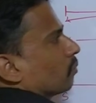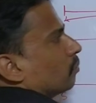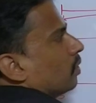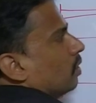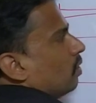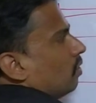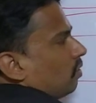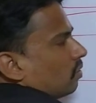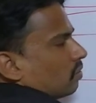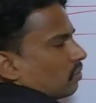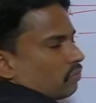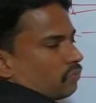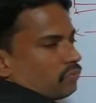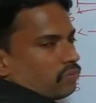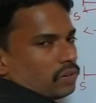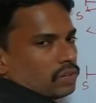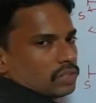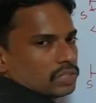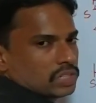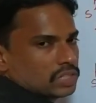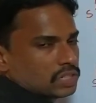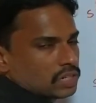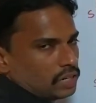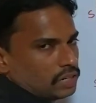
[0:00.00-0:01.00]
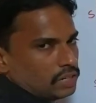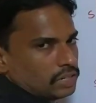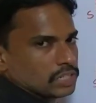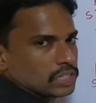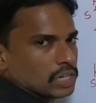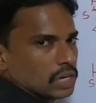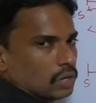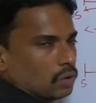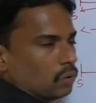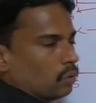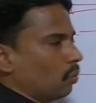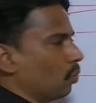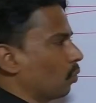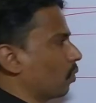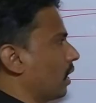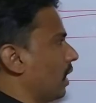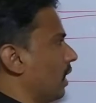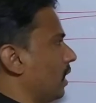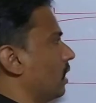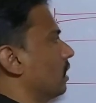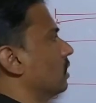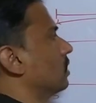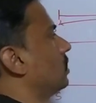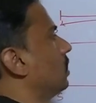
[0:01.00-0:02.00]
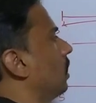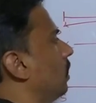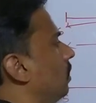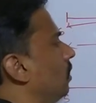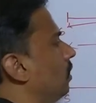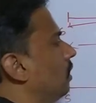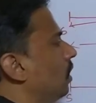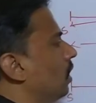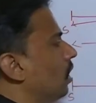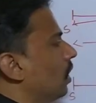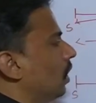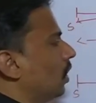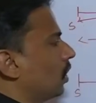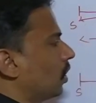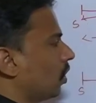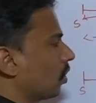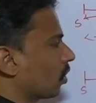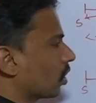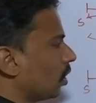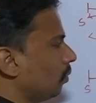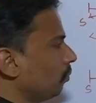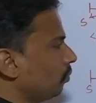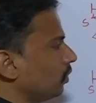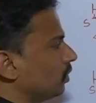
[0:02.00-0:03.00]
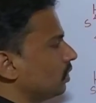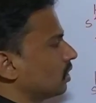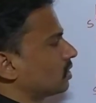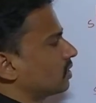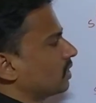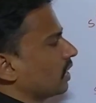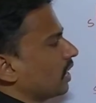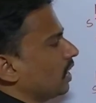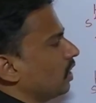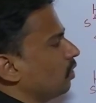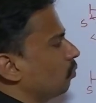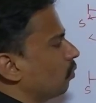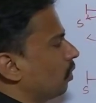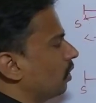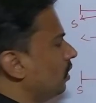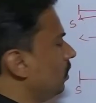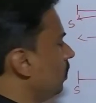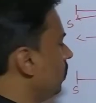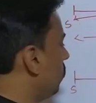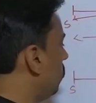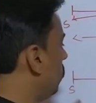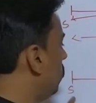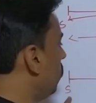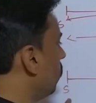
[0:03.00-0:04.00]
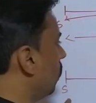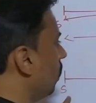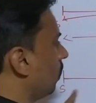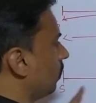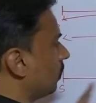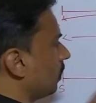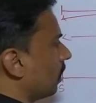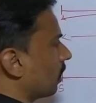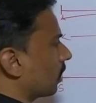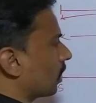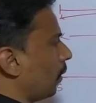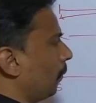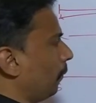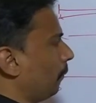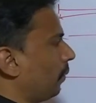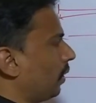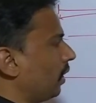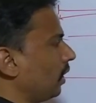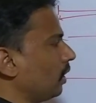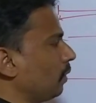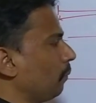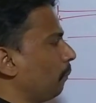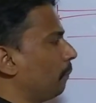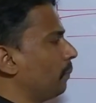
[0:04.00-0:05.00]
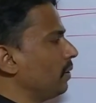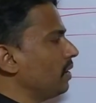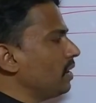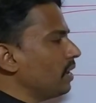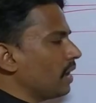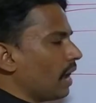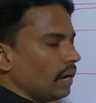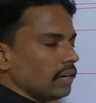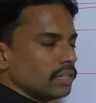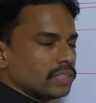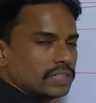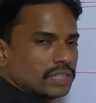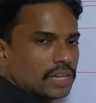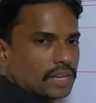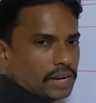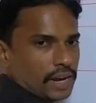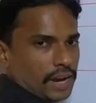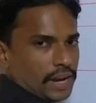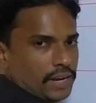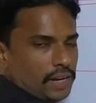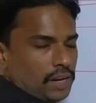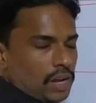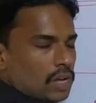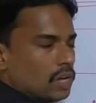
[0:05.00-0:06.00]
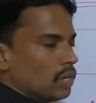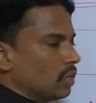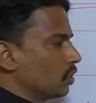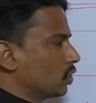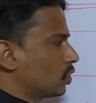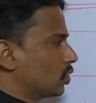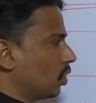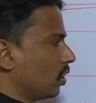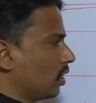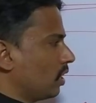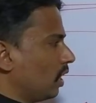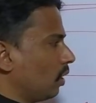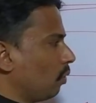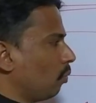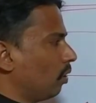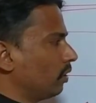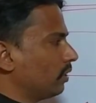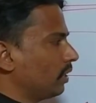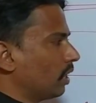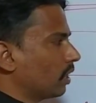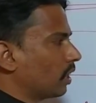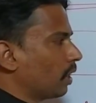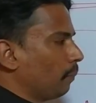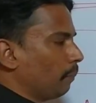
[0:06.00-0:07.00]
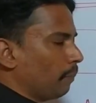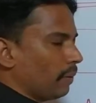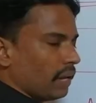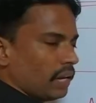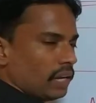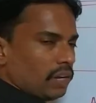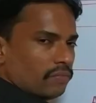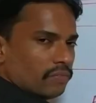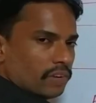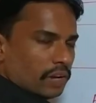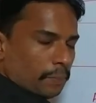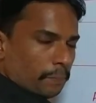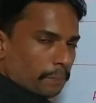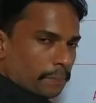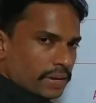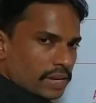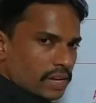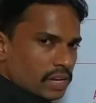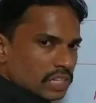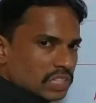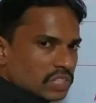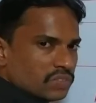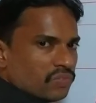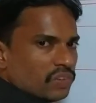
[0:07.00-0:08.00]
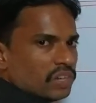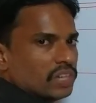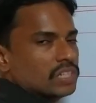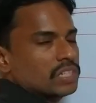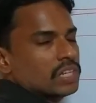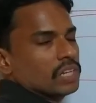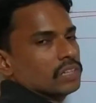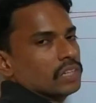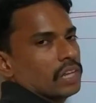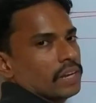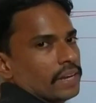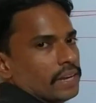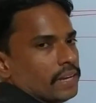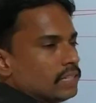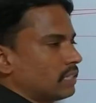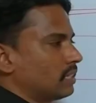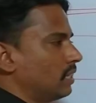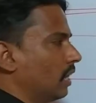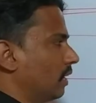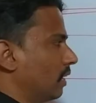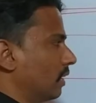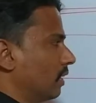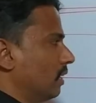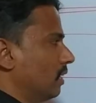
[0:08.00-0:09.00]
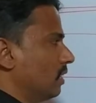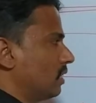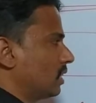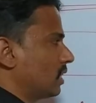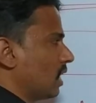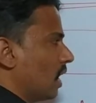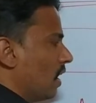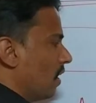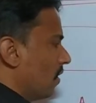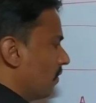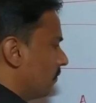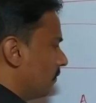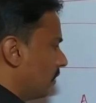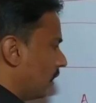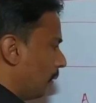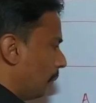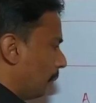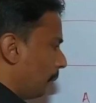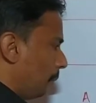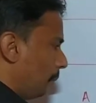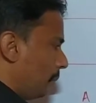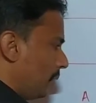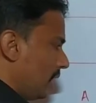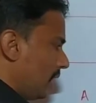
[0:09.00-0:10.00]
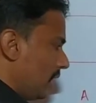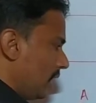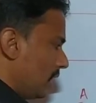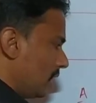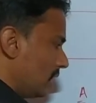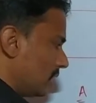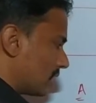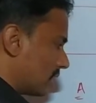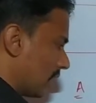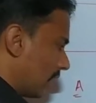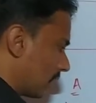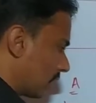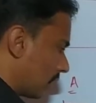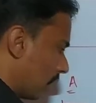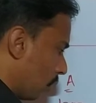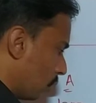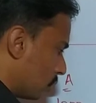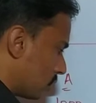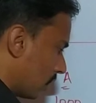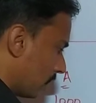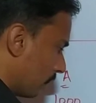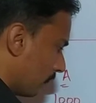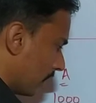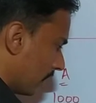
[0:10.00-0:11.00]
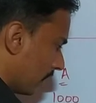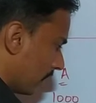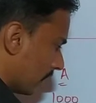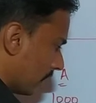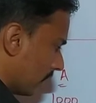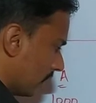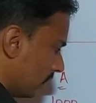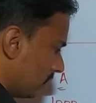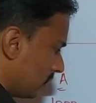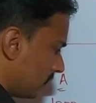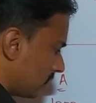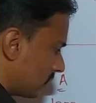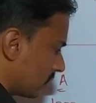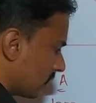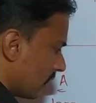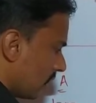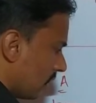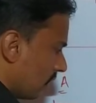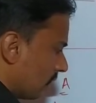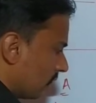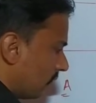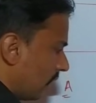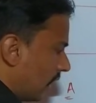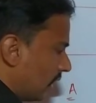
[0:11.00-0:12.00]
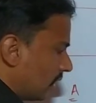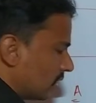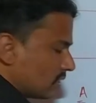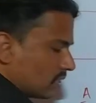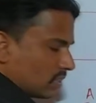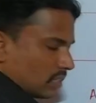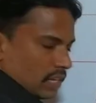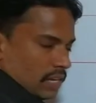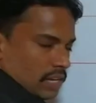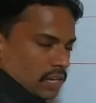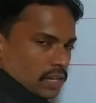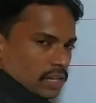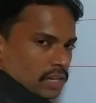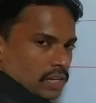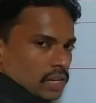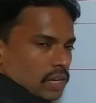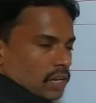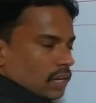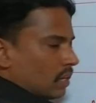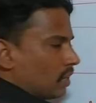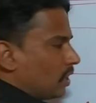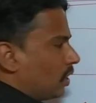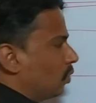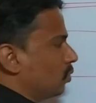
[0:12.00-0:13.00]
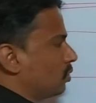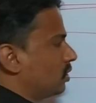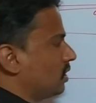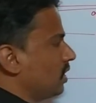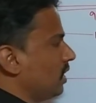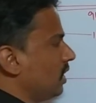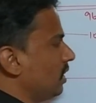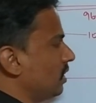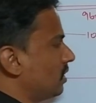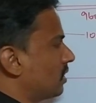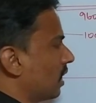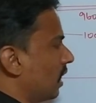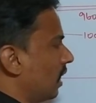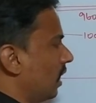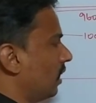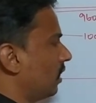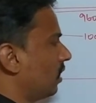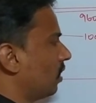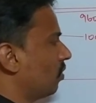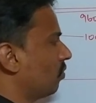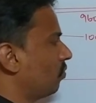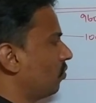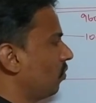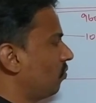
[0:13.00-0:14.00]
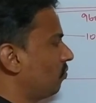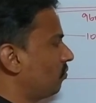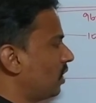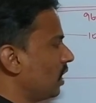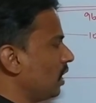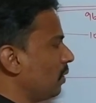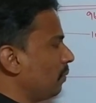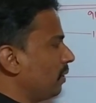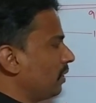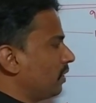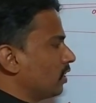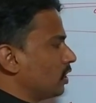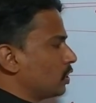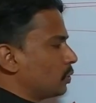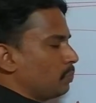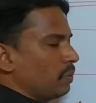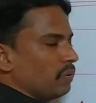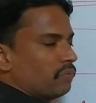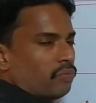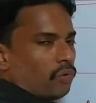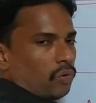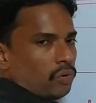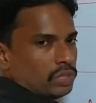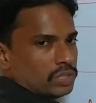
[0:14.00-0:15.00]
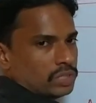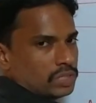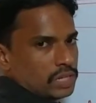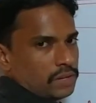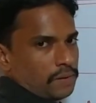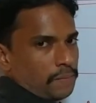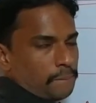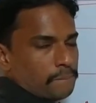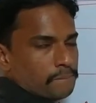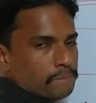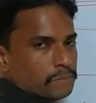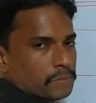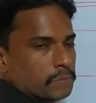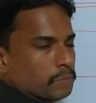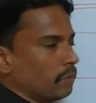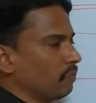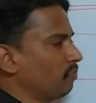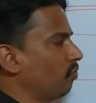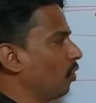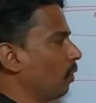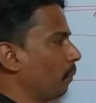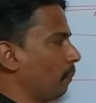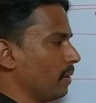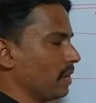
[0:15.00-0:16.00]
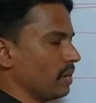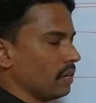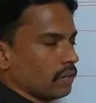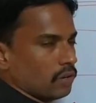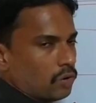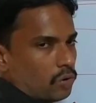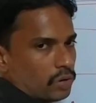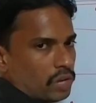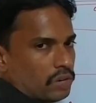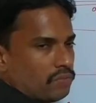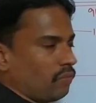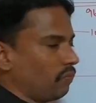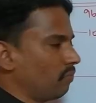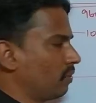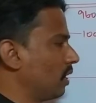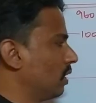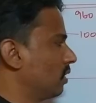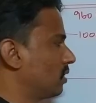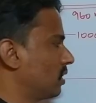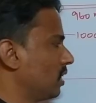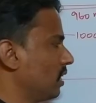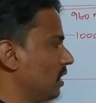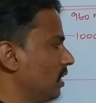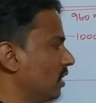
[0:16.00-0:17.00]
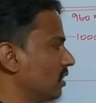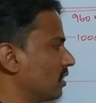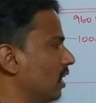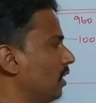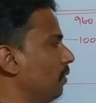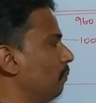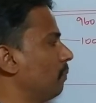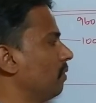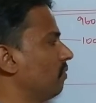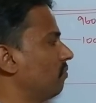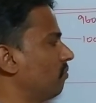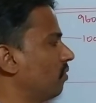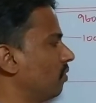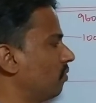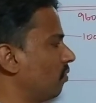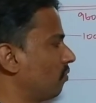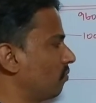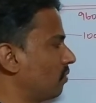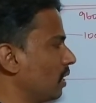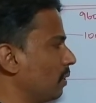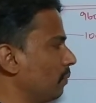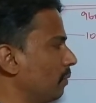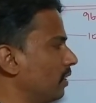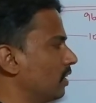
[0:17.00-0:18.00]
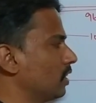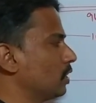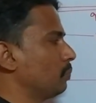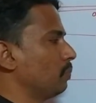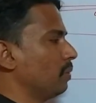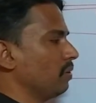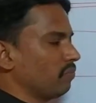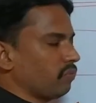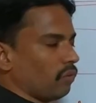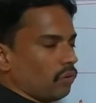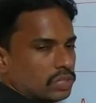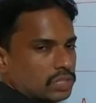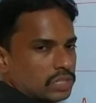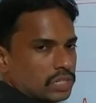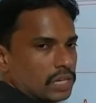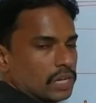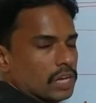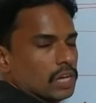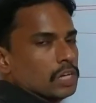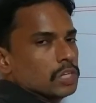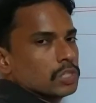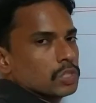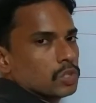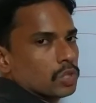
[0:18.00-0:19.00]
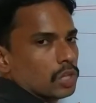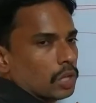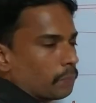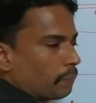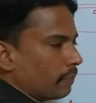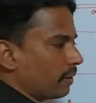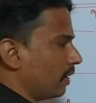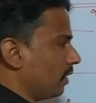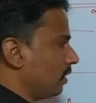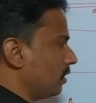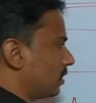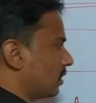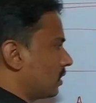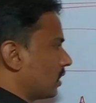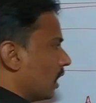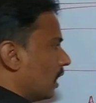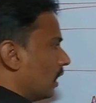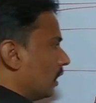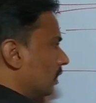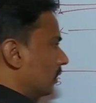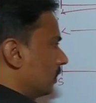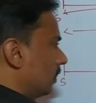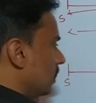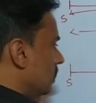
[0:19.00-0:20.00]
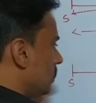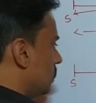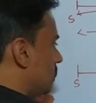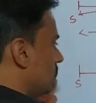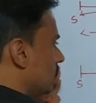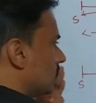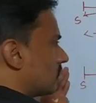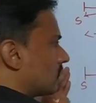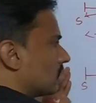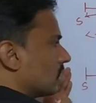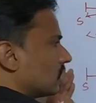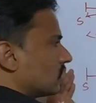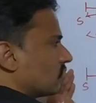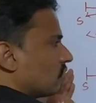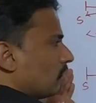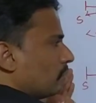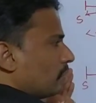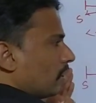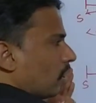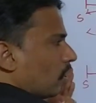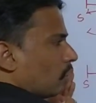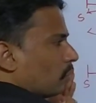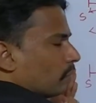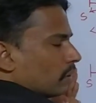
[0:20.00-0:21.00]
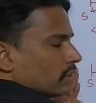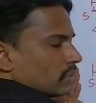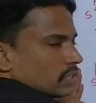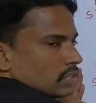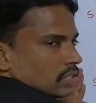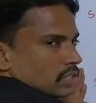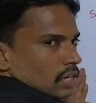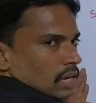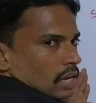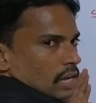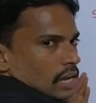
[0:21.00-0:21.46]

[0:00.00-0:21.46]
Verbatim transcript: from the first condition. Okay. Yes, done. Now come to the second one. Here they are comparing B and C, right? So here what they are comparing? When B is finishing the race, that is, when B is at 1000 meters, where is C? Now C is at 50 meters before C before B. Okay, 50, C is at 50 meters before C. So that means this distance will be how much?